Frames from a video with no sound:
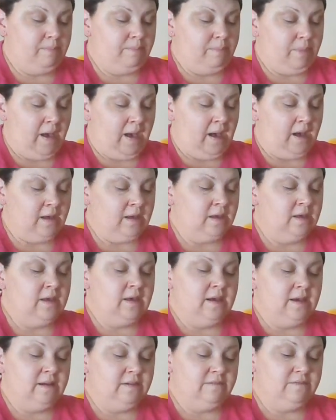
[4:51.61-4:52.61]
pack
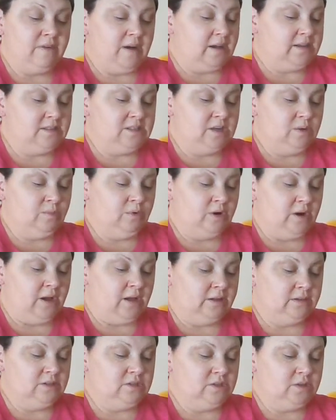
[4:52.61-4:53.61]
and find somewhere
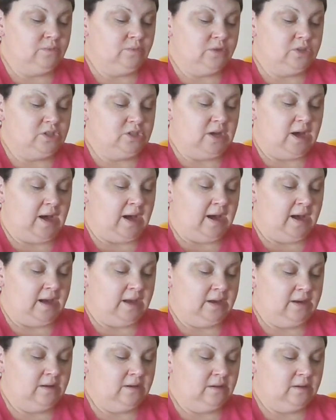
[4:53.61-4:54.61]
else in which to
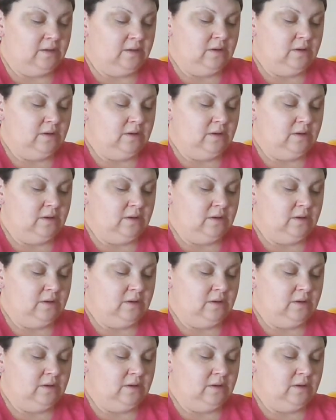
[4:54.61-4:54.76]
hide?